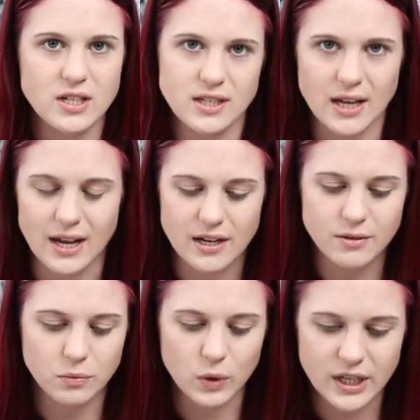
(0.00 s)
decided
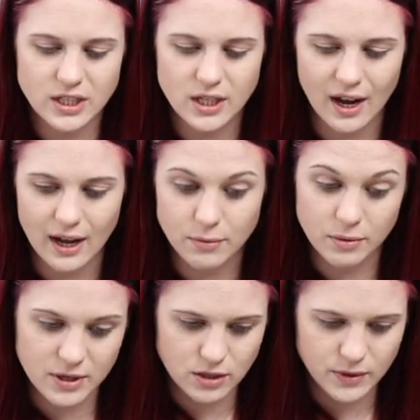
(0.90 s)
what I will
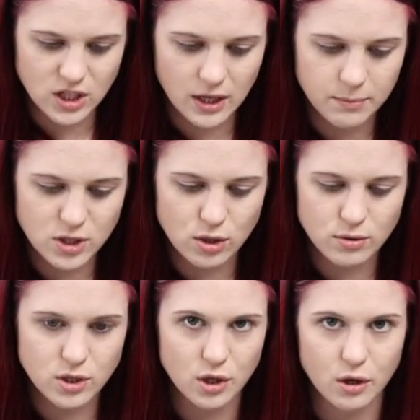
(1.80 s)
be switching him to,
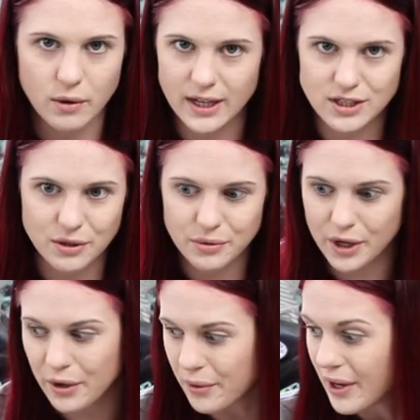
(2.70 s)
so I don't
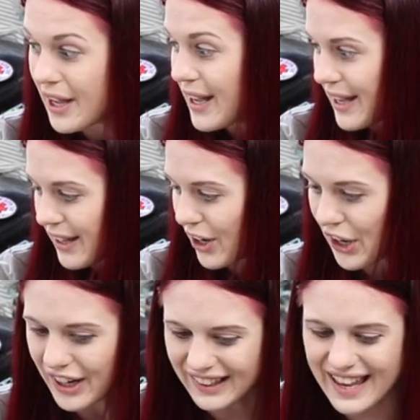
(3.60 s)
know
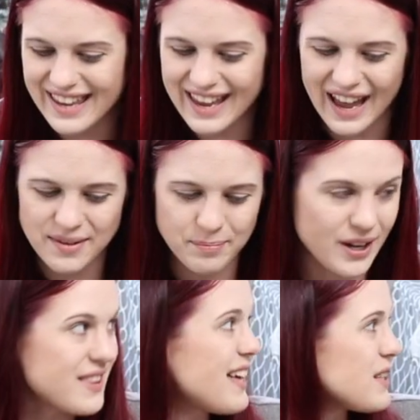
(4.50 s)
currently yet,
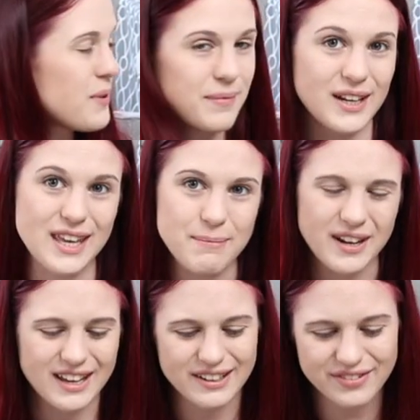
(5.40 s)
but that's what I'm gonna keep it
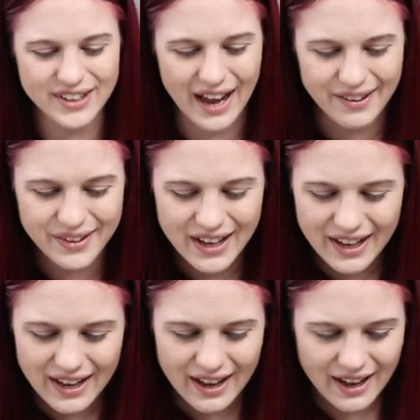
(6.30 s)
in for now.
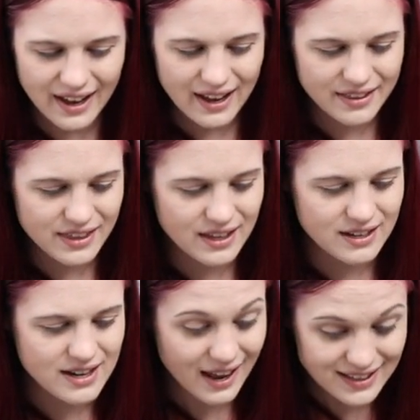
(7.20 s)
Uh,
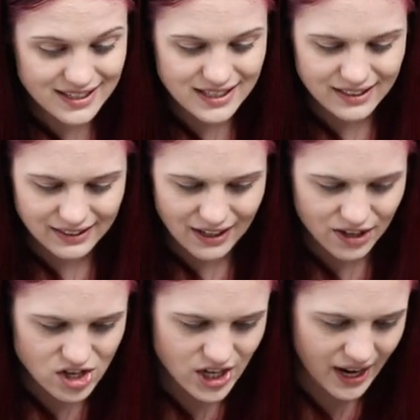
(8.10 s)
the next
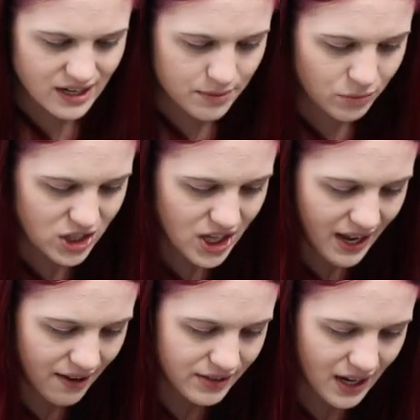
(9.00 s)
large item, which I
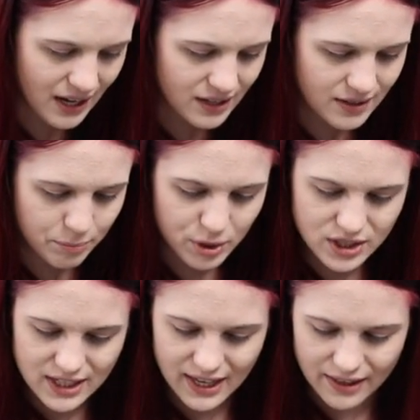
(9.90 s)
have not put
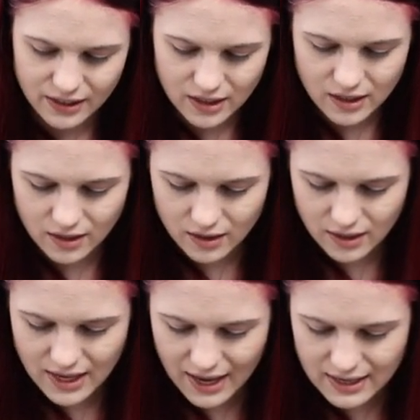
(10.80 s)
together
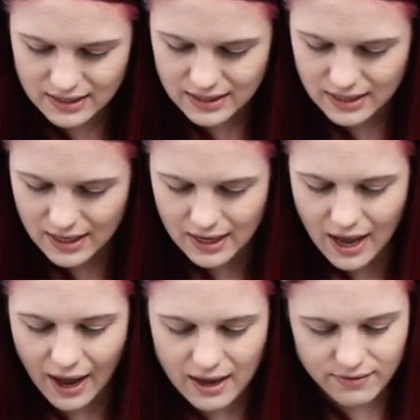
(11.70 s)
yet,
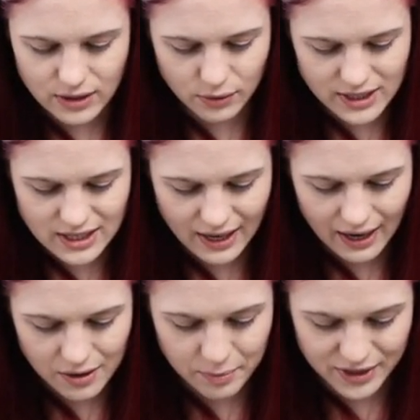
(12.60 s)
I have no idea
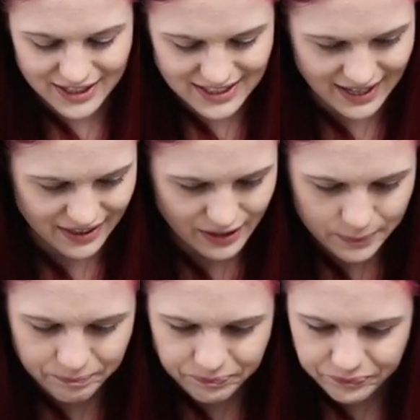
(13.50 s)
how to put it together,
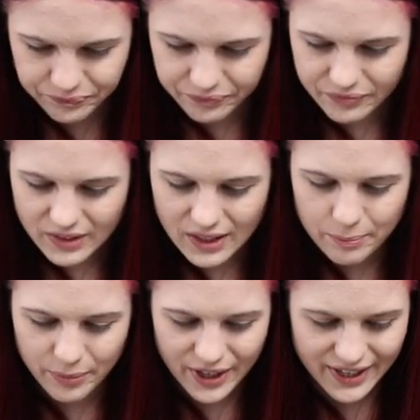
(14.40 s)

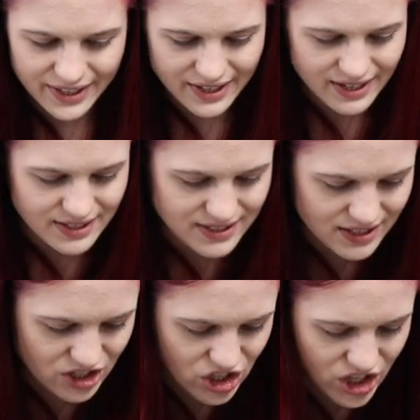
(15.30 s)
but it is
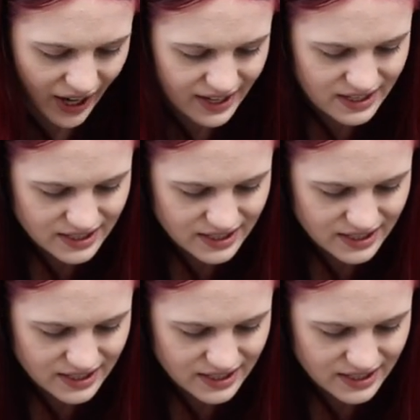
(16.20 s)
this giant